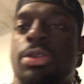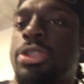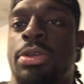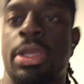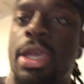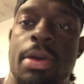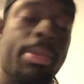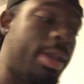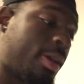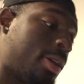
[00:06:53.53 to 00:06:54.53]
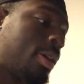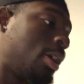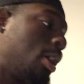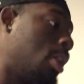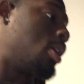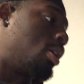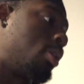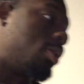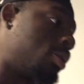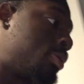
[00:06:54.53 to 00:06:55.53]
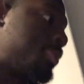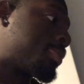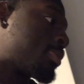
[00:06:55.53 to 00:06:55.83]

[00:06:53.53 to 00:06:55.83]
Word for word: so yeah, man. Um,